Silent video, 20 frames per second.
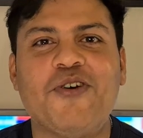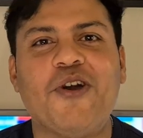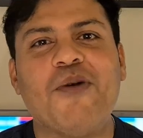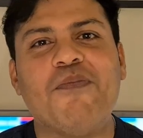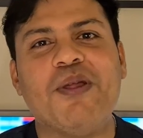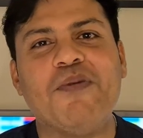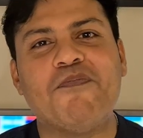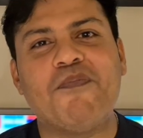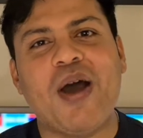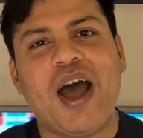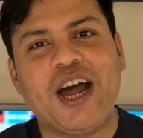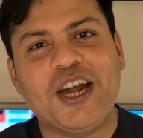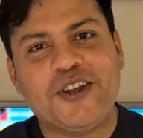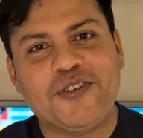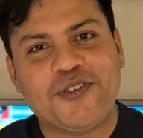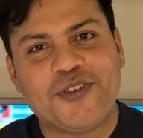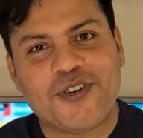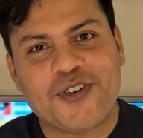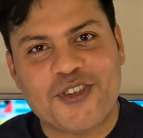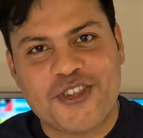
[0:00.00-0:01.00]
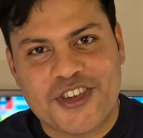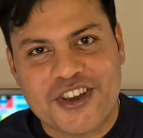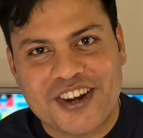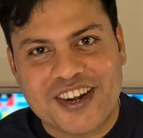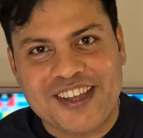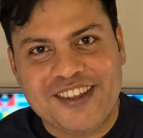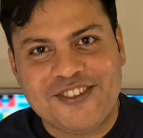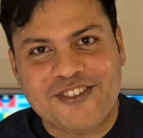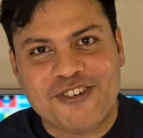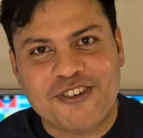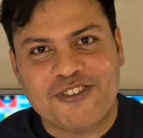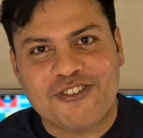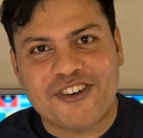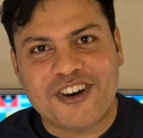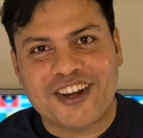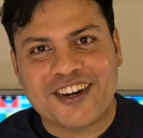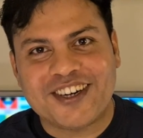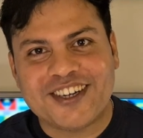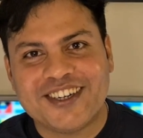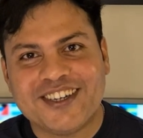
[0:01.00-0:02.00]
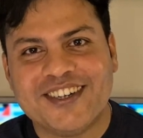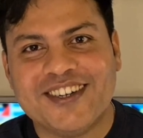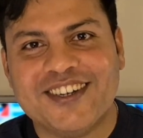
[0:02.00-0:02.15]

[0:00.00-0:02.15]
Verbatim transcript: who have been part of our journey so far.